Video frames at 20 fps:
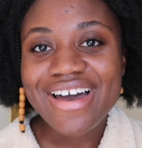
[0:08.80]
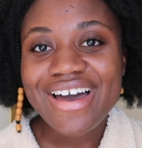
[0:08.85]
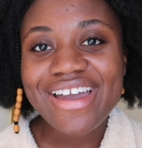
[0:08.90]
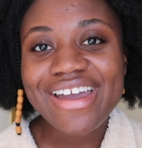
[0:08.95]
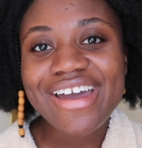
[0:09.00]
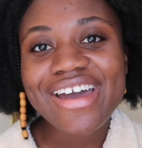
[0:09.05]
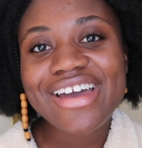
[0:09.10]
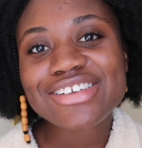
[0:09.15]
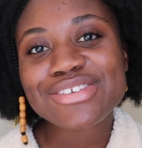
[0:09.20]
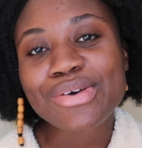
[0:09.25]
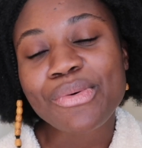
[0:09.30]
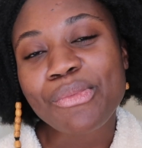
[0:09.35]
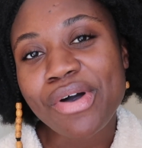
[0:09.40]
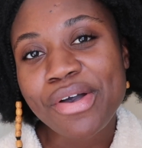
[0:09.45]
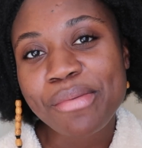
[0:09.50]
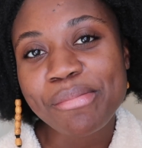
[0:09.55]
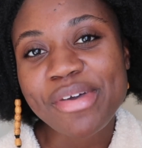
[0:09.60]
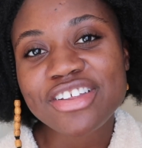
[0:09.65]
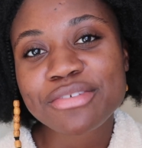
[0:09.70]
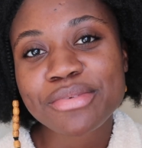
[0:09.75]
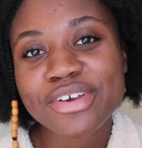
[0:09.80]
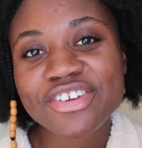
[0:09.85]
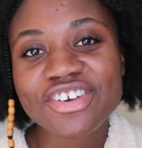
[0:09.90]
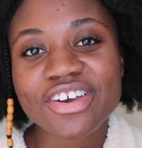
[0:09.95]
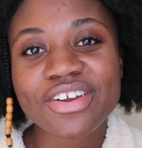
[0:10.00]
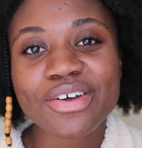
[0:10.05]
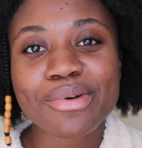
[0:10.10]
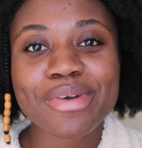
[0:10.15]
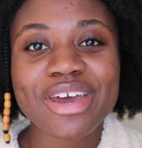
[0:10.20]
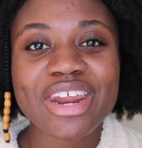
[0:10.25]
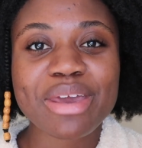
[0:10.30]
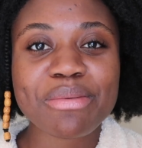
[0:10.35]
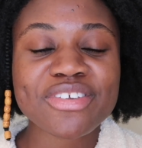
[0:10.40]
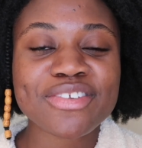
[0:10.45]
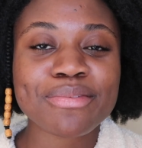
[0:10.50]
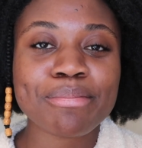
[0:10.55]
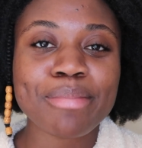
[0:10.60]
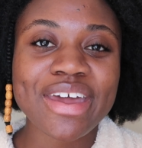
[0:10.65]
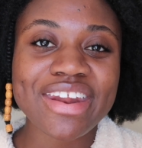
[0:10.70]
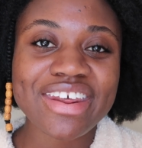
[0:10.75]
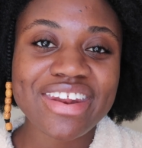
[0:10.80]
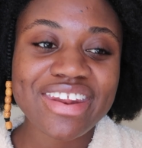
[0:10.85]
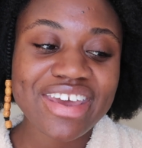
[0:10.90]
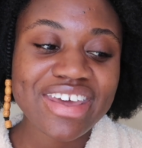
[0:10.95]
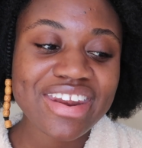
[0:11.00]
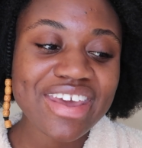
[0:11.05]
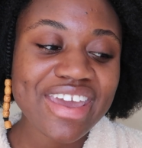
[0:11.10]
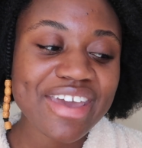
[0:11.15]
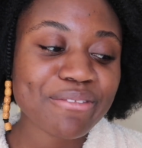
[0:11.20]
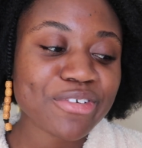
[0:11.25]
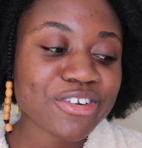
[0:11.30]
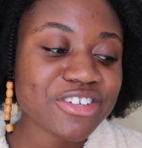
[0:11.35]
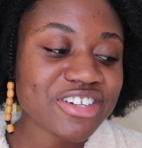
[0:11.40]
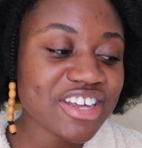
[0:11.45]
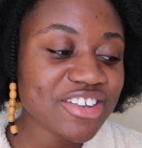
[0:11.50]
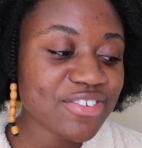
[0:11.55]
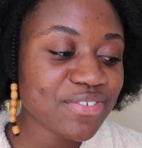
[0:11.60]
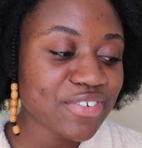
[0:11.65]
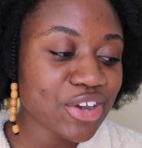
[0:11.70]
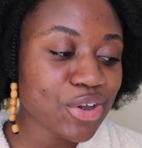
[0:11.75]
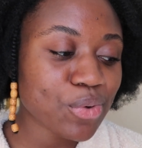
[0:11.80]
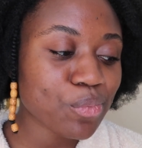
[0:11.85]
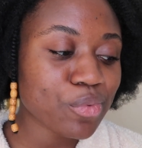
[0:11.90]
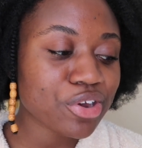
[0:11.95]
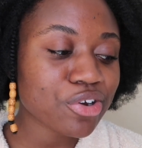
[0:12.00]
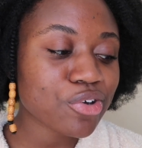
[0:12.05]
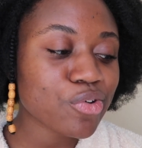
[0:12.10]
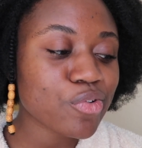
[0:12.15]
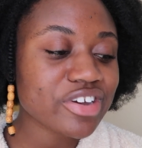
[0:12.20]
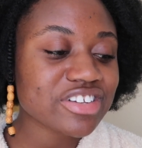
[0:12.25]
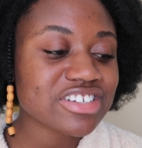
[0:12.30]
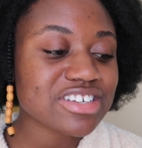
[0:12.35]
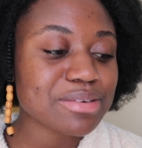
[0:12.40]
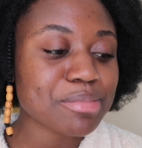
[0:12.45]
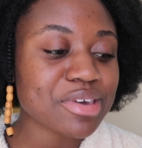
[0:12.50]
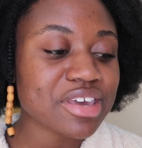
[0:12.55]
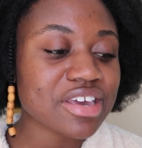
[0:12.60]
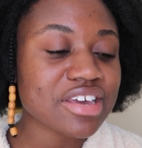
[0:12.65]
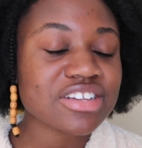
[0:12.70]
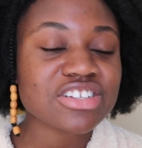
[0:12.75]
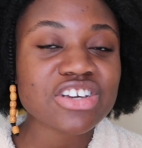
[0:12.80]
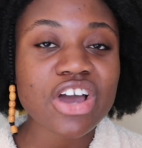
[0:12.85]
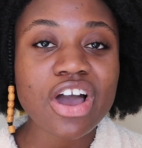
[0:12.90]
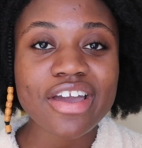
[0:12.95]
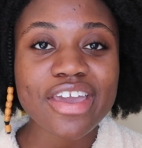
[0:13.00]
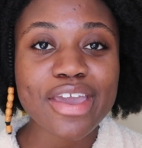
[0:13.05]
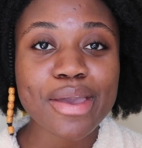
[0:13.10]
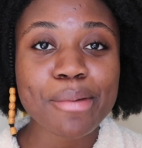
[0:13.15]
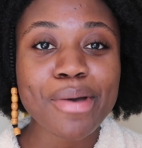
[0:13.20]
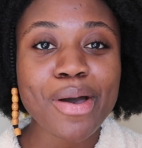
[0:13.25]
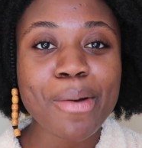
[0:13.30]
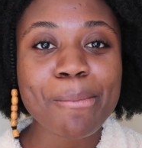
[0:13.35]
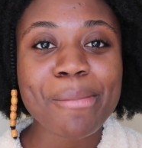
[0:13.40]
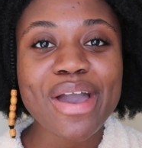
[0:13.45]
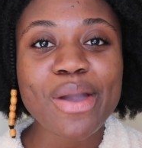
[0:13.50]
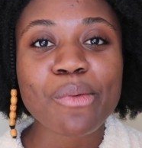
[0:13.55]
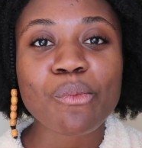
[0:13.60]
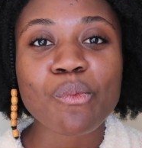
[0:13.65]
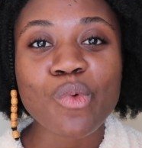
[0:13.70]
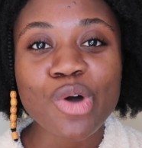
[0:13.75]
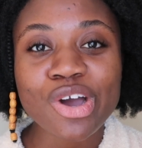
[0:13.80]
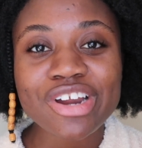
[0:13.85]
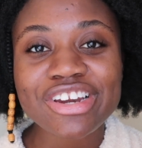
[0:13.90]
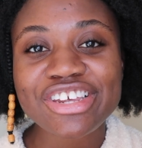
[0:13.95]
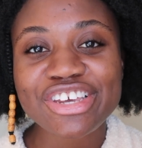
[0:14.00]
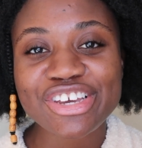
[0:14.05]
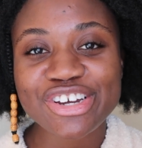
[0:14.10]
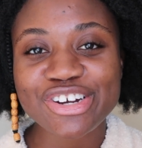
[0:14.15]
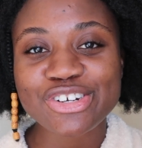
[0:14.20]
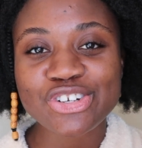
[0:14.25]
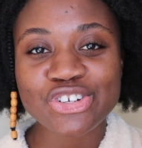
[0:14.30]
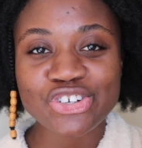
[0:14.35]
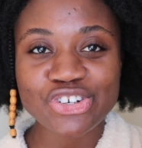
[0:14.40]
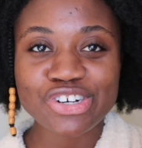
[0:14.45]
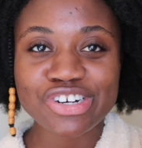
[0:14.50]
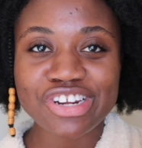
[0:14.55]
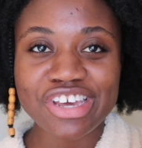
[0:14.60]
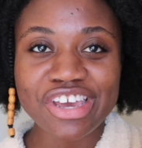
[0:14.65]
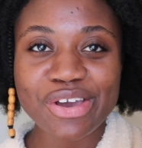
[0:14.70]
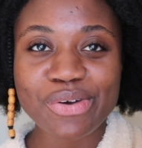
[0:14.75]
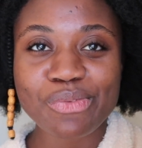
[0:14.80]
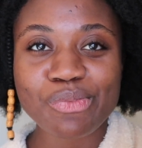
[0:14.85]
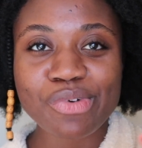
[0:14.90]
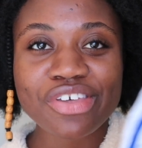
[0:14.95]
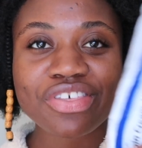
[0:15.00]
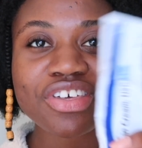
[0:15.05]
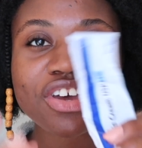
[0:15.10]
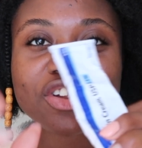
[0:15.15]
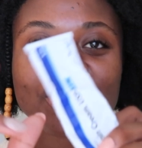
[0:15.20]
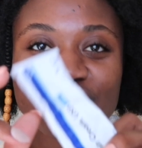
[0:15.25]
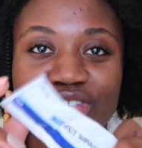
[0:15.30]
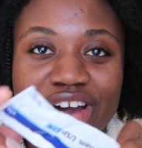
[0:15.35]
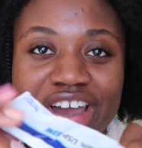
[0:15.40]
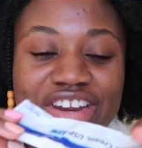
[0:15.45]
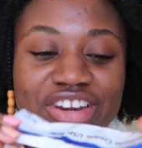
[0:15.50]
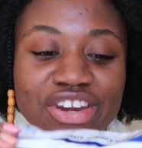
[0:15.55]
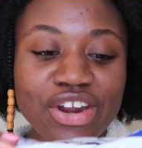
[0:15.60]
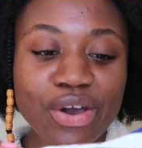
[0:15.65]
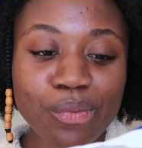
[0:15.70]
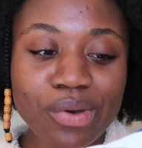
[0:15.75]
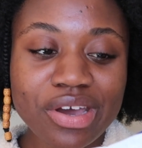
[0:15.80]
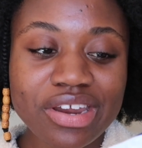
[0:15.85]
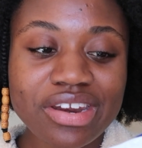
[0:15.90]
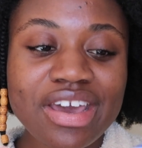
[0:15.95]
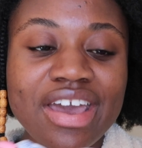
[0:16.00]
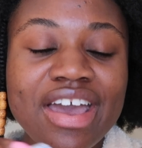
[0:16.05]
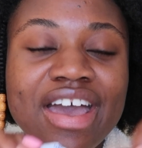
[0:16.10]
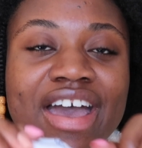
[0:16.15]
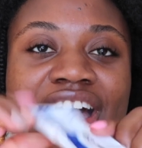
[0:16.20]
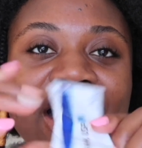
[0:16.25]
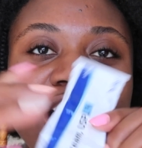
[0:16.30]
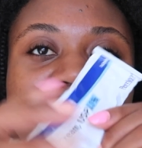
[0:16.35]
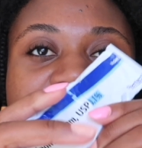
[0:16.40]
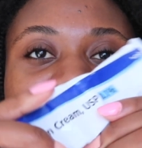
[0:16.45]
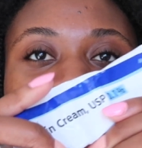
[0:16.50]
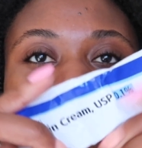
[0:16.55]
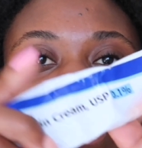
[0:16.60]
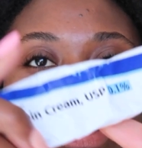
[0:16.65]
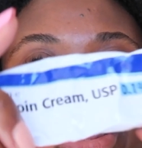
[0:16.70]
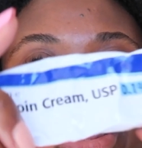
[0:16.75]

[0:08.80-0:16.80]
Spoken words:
guys, welcome back to my channel. My name is Benanin, and for today's video we are going to be talking about my 1-year journey with Tretinoin. I've been